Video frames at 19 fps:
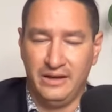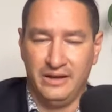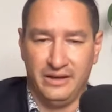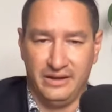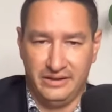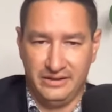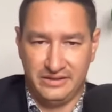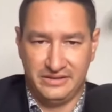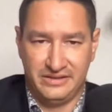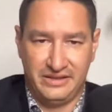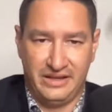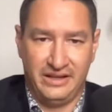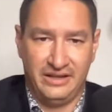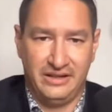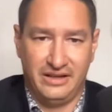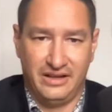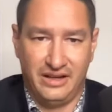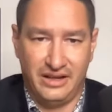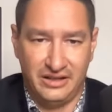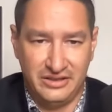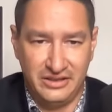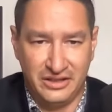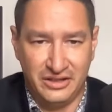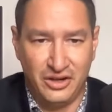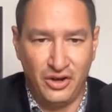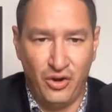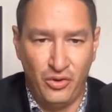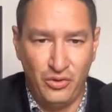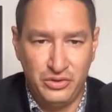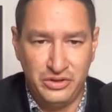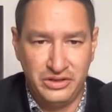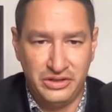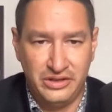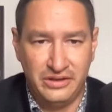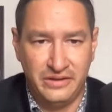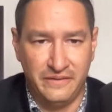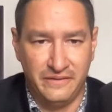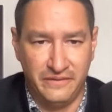And it said a
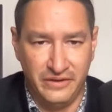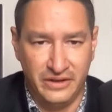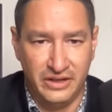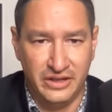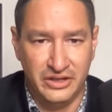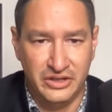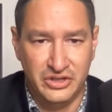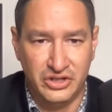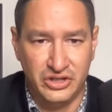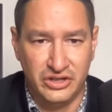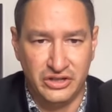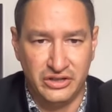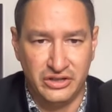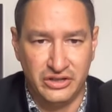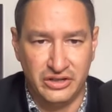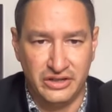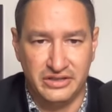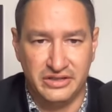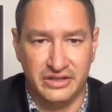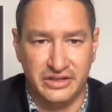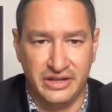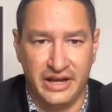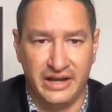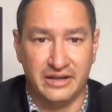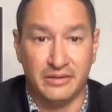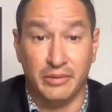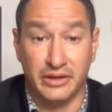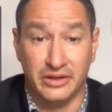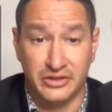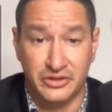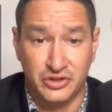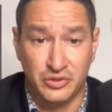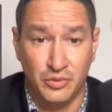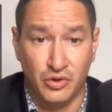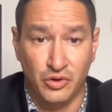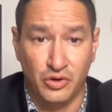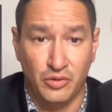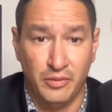Dakota village is attacked by the
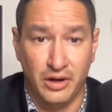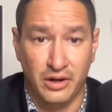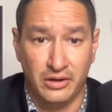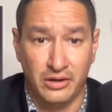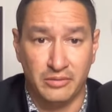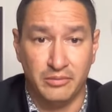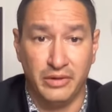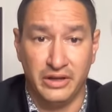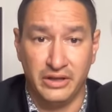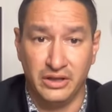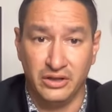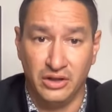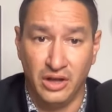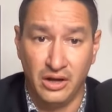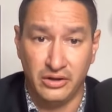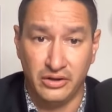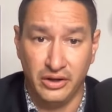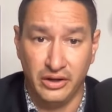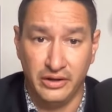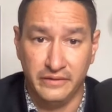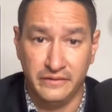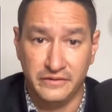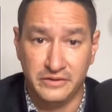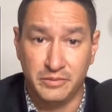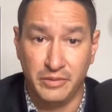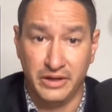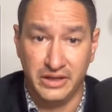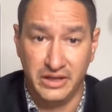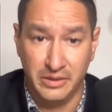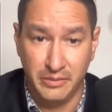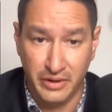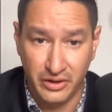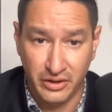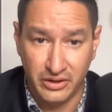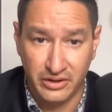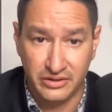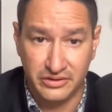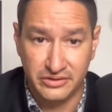Monarch, by the Long Knives, by the
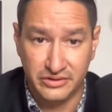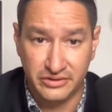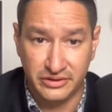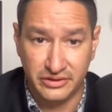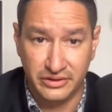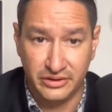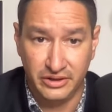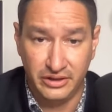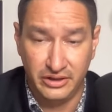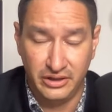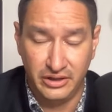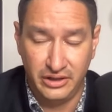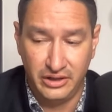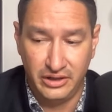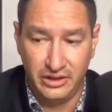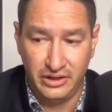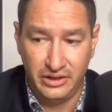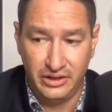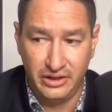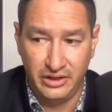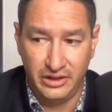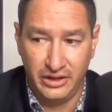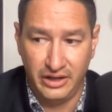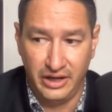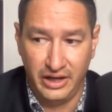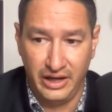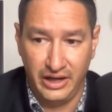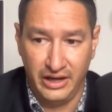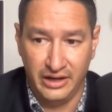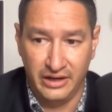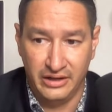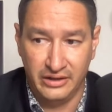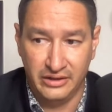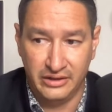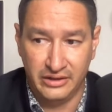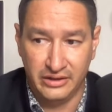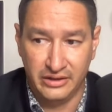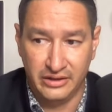Americans.
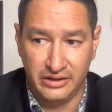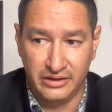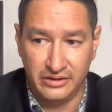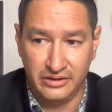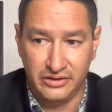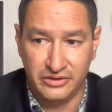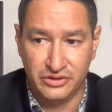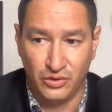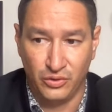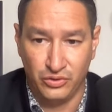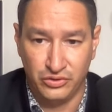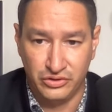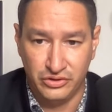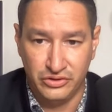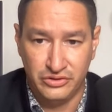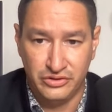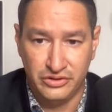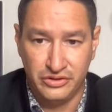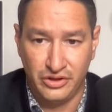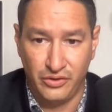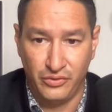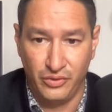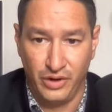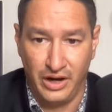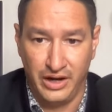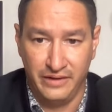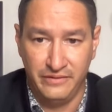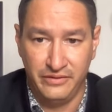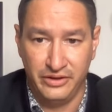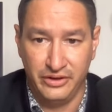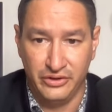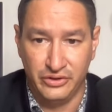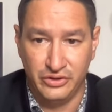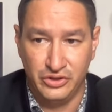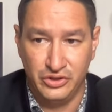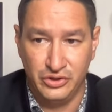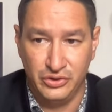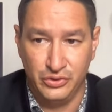And the soldiers arrive there
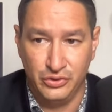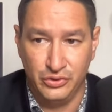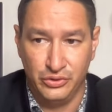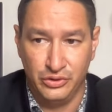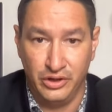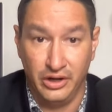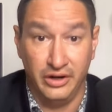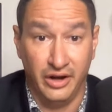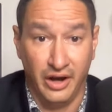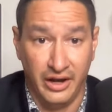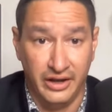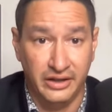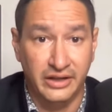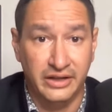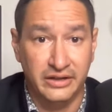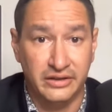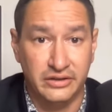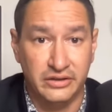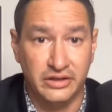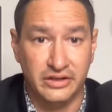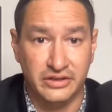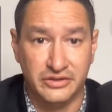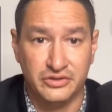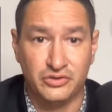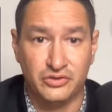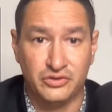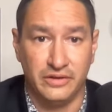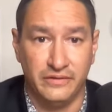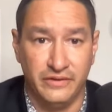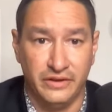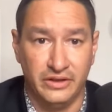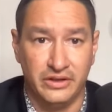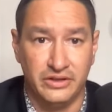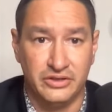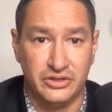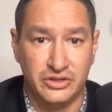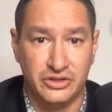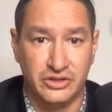to annihilate, to destroy the
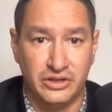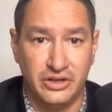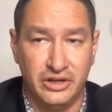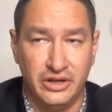village.